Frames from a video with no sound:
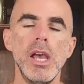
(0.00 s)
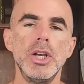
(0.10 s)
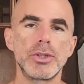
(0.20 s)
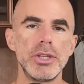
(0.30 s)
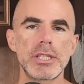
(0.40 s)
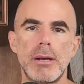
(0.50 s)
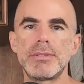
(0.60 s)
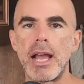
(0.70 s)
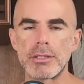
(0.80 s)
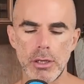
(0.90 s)
So this
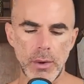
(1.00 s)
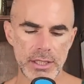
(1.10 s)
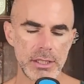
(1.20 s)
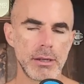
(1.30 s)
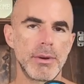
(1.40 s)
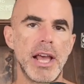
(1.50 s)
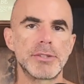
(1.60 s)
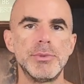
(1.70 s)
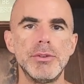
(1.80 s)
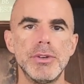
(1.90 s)
comes down to the question someone
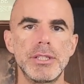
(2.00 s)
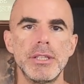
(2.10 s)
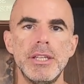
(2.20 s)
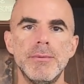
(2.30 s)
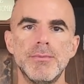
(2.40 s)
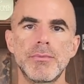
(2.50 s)
asked me recently.